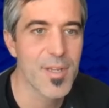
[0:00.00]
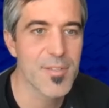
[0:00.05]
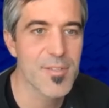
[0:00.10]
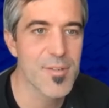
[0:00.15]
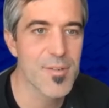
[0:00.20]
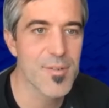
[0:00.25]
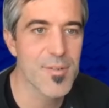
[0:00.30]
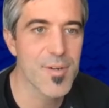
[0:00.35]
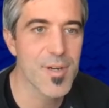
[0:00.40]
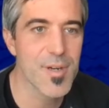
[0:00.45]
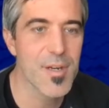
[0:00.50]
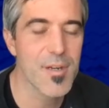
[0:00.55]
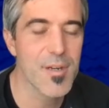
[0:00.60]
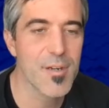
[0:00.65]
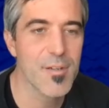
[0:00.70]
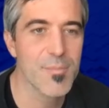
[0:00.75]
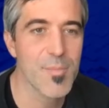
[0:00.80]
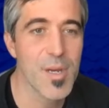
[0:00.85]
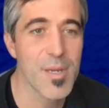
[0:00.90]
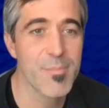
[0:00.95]
So
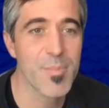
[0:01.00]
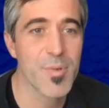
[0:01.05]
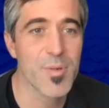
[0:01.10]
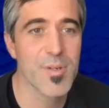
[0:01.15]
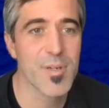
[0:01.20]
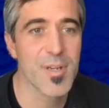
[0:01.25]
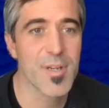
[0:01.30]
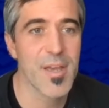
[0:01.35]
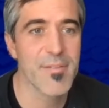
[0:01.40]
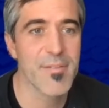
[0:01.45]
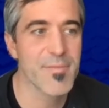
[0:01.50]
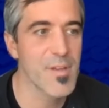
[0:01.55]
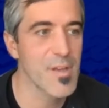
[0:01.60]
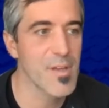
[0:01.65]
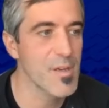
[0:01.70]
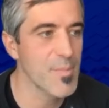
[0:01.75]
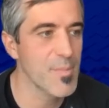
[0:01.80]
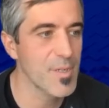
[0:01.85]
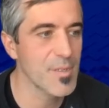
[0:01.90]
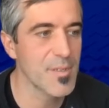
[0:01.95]
on my board, I have
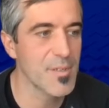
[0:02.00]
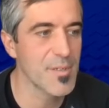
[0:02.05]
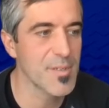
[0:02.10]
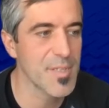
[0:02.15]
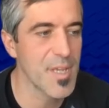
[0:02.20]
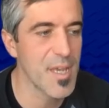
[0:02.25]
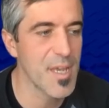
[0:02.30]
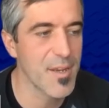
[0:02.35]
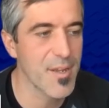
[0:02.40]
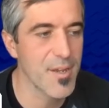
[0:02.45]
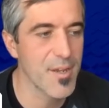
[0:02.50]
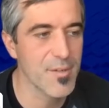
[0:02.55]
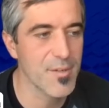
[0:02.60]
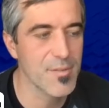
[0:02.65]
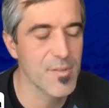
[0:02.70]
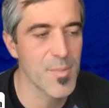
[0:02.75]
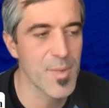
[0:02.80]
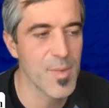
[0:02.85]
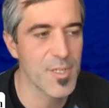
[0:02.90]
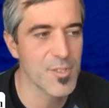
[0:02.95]
Martin Casado,
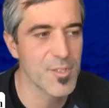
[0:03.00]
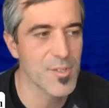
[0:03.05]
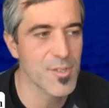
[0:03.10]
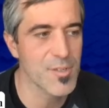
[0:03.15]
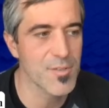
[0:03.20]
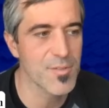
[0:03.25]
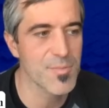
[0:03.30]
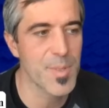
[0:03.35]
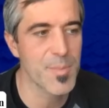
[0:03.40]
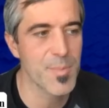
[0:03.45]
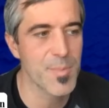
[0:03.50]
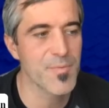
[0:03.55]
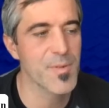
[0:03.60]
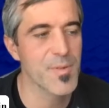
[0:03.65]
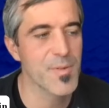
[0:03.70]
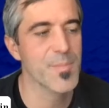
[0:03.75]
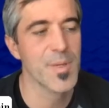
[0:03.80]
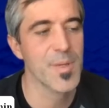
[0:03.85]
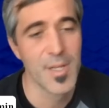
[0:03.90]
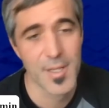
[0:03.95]
Tomasz Tongus, people
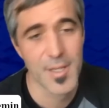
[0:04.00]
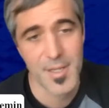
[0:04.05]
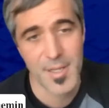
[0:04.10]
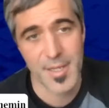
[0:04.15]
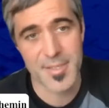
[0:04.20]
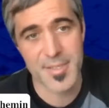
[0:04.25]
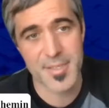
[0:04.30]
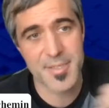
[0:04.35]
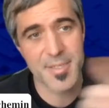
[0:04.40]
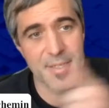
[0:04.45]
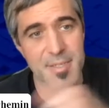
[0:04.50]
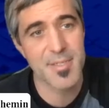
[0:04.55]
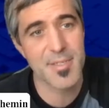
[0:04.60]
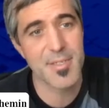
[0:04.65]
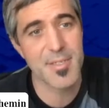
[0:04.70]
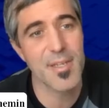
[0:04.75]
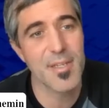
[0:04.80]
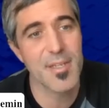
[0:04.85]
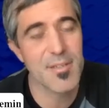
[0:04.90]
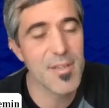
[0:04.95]
from
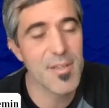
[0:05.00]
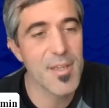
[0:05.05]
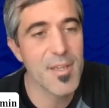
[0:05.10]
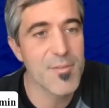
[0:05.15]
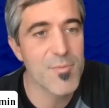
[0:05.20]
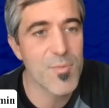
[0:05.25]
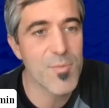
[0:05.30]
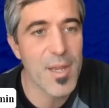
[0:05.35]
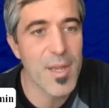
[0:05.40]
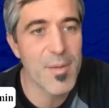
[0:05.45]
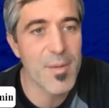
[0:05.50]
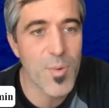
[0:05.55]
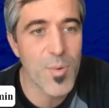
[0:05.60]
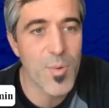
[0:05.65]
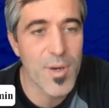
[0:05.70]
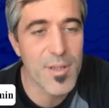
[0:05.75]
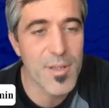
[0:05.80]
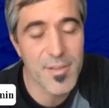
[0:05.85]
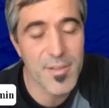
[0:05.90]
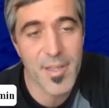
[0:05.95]
A16Z and
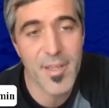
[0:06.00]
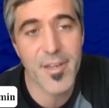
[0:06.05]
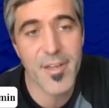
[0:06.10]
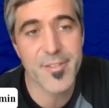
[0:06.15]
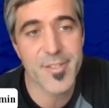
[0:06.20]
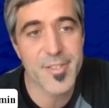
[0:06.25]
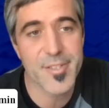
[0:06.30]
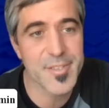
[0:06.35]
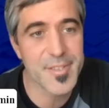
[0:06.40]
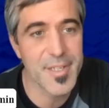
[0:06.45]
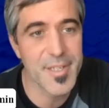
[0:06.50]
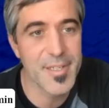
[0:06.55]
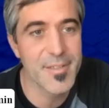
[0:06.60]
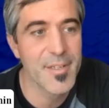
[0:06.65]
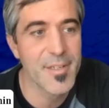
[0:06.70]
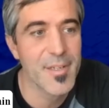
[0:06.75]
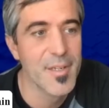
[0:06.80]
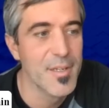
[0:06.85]
Redpoint, and they understand